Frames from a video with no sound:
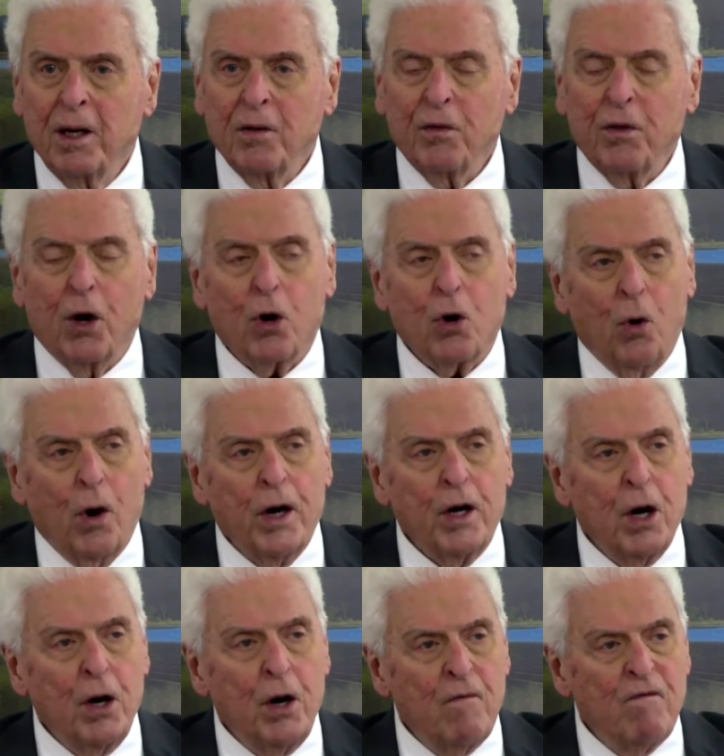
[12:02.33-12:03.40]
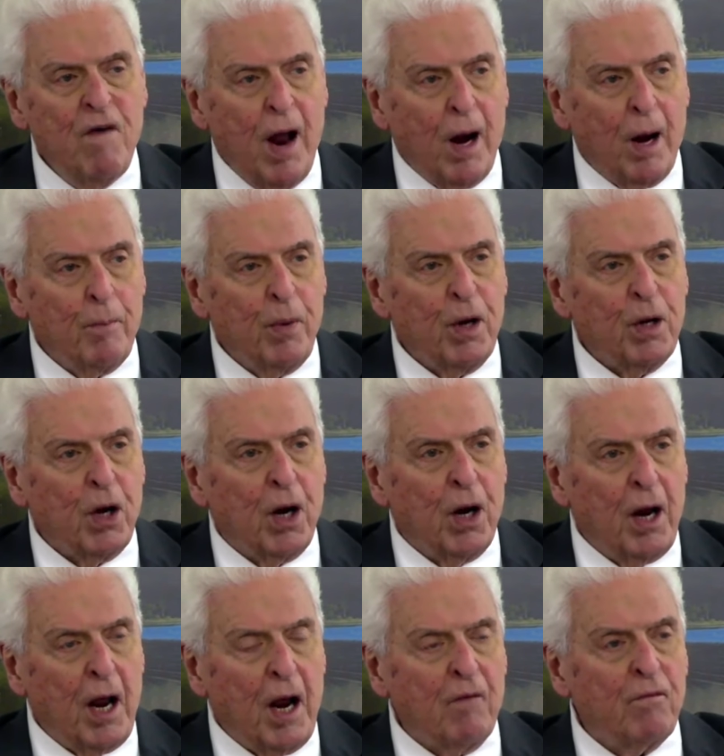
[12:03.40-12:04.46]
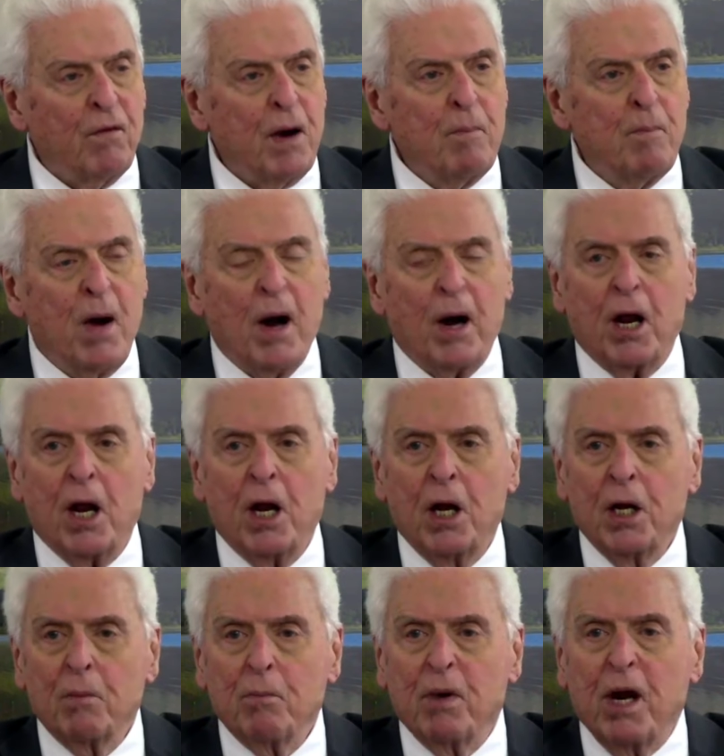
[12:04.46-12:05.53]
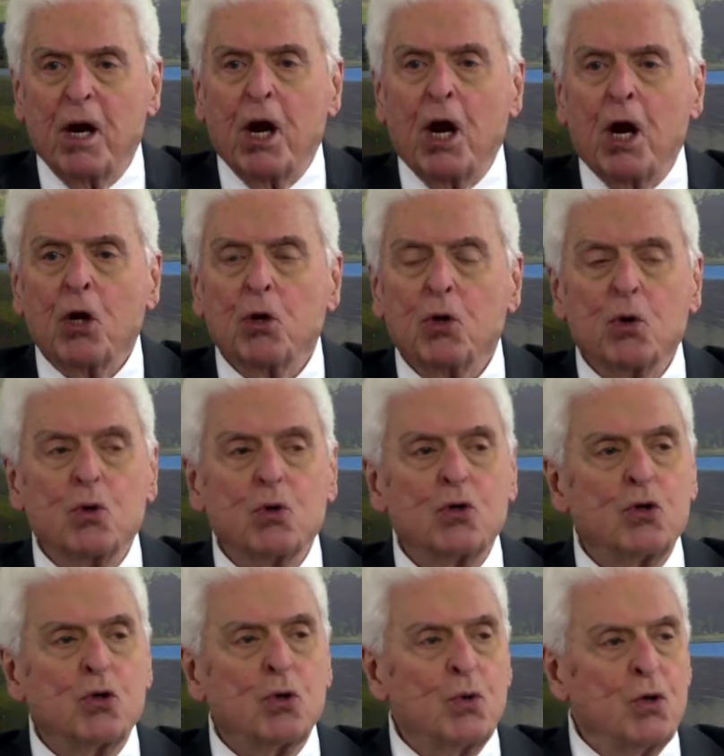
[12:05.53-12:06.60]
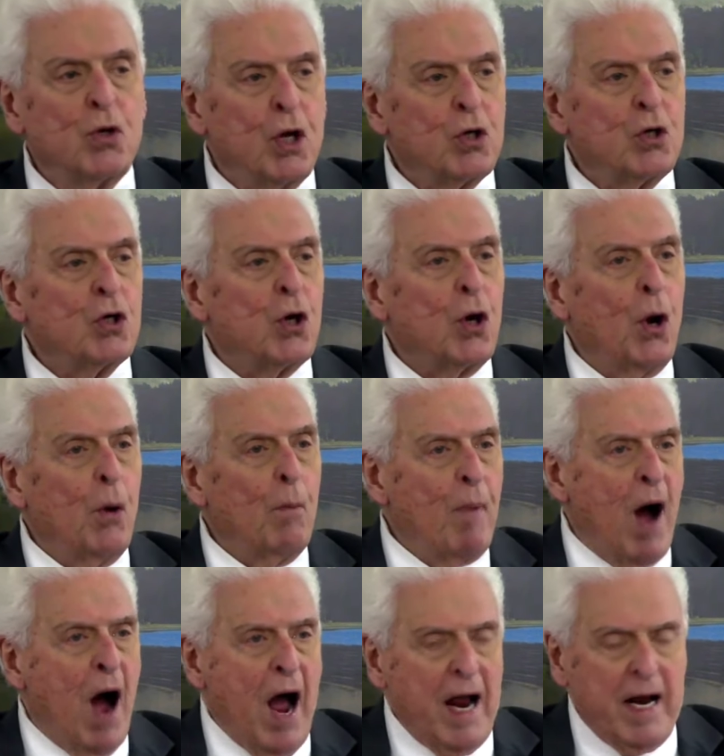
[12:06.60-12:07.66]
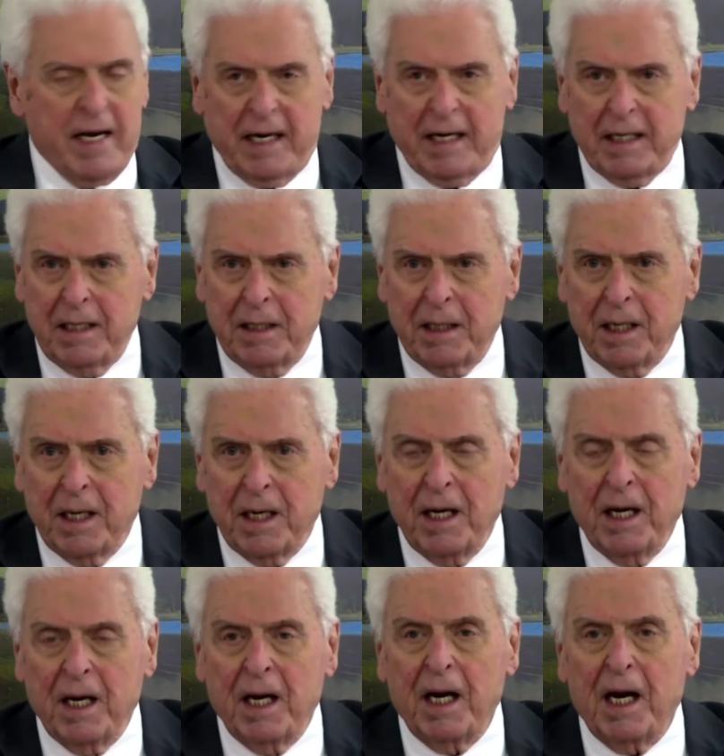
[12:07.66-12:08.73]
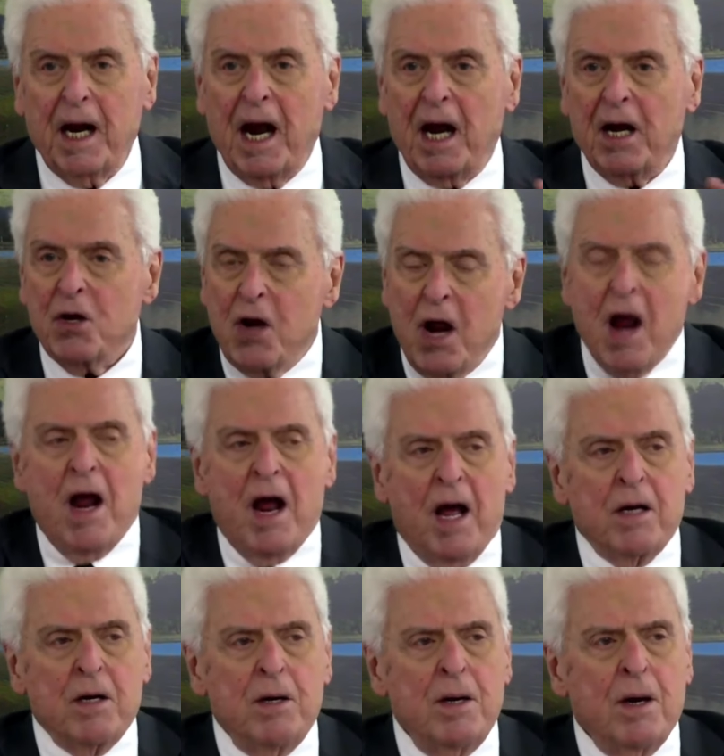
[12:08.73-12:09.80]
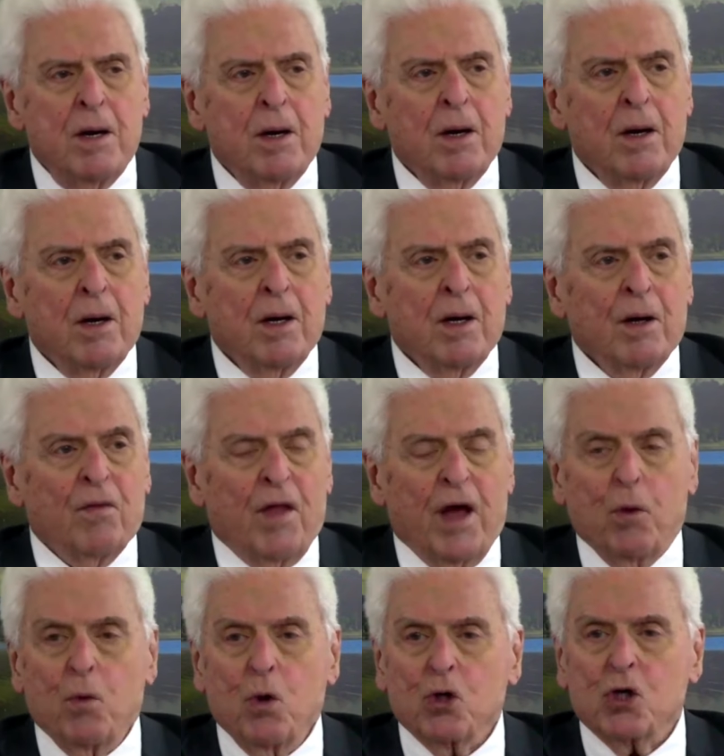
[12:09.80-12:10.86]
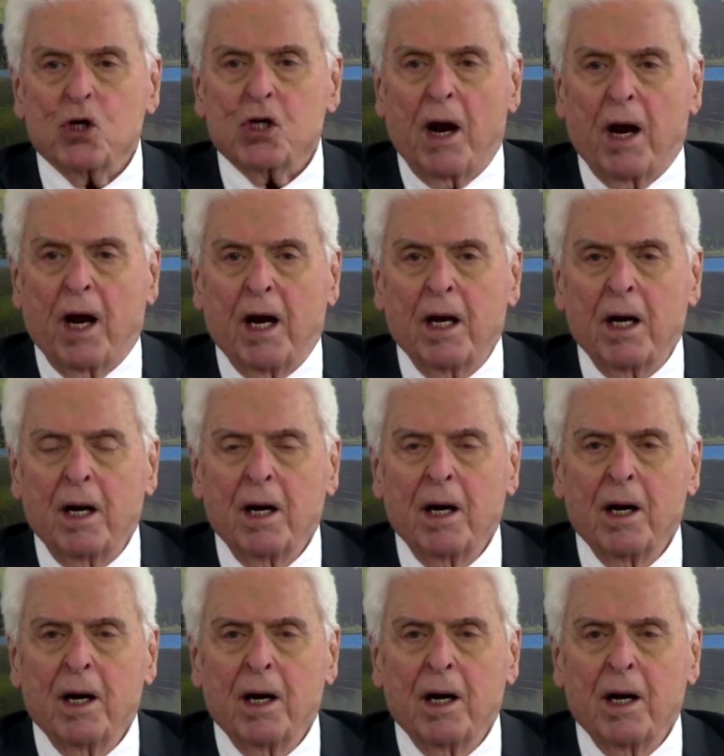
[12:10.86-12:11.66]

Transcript: They're going to develop it and everybody be used to digital buying, and then they will say,